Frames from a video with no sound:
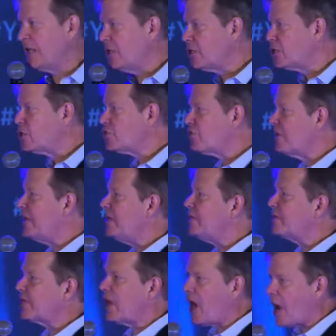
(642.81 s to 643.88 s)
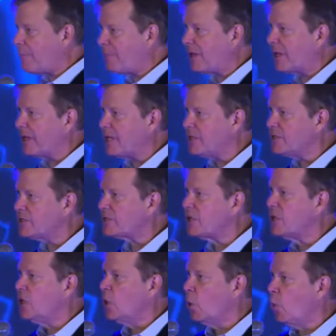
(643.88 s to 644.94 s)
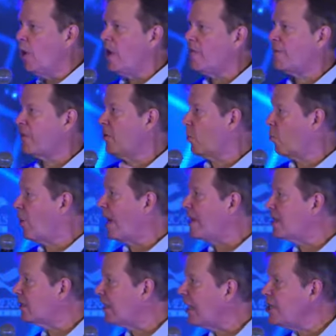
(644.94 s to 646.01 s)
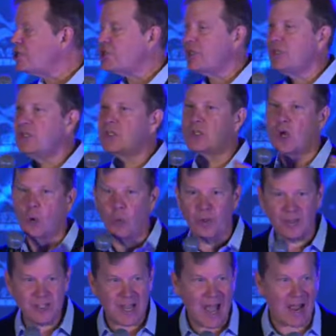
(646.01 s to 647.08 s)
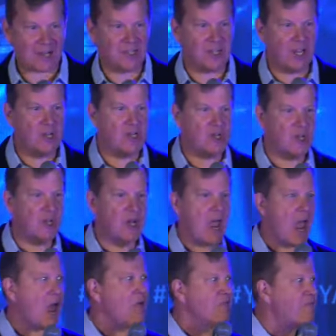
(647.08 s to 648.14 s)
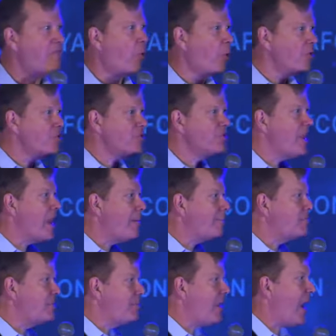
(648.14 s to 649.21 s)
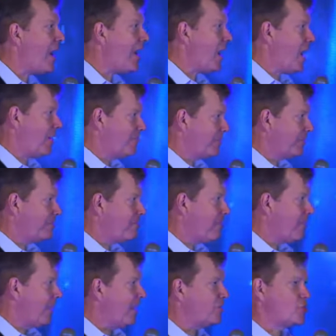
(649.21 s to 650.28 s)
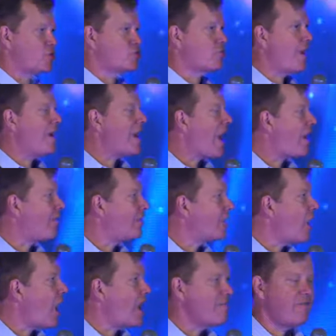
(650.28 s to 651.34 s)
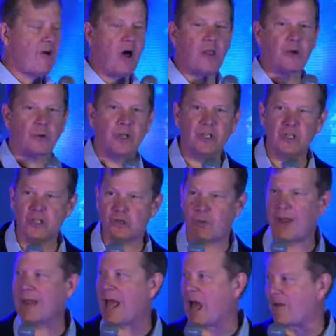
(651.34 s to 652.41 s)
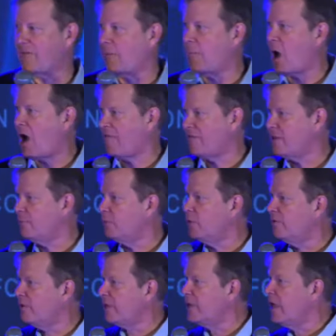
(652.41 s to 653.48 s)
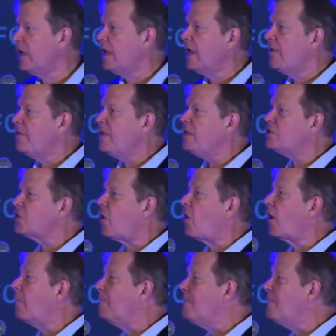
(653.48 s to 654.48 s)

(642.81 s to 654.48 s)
industries, companies with regulations, with taxation, and force them to pay up. It's straight out of The Godfather. It's straight out of a mafia movie. These are